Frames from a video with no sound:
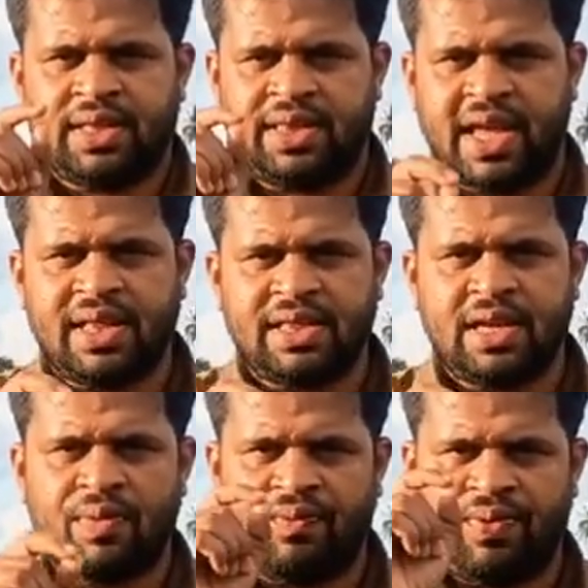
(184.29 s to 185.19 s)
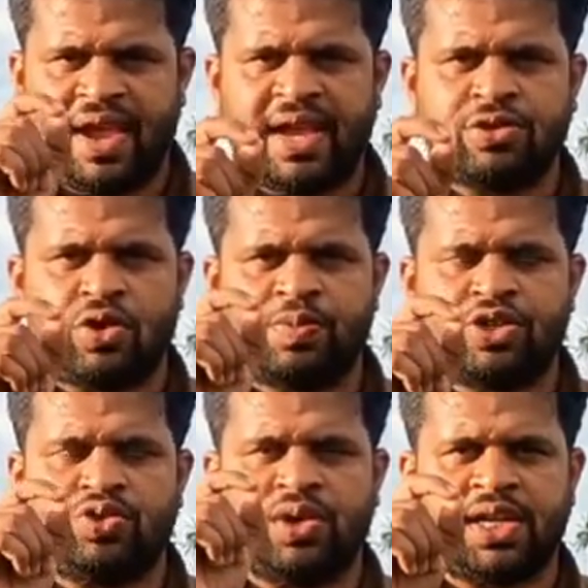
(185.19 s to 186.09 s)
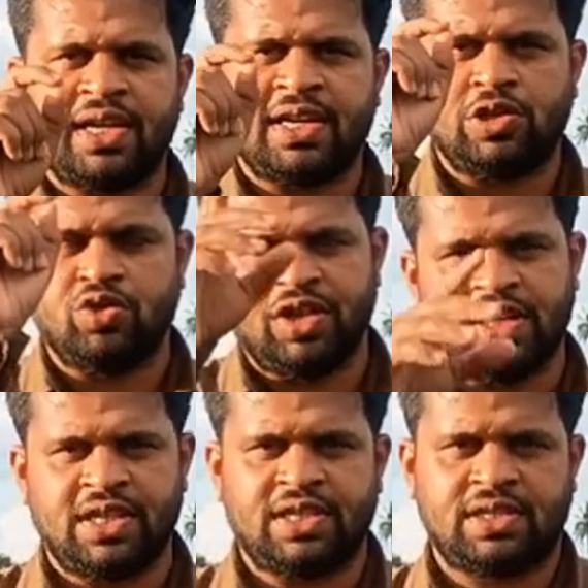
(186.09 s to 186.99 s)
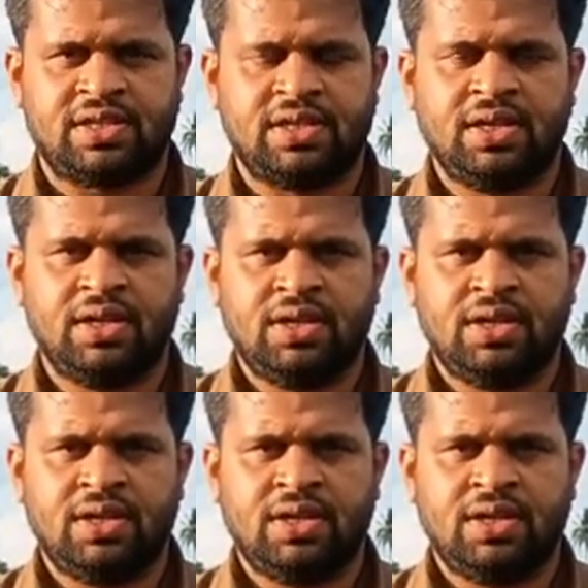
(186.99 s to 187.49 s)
then the weight of the sugarcane also increases.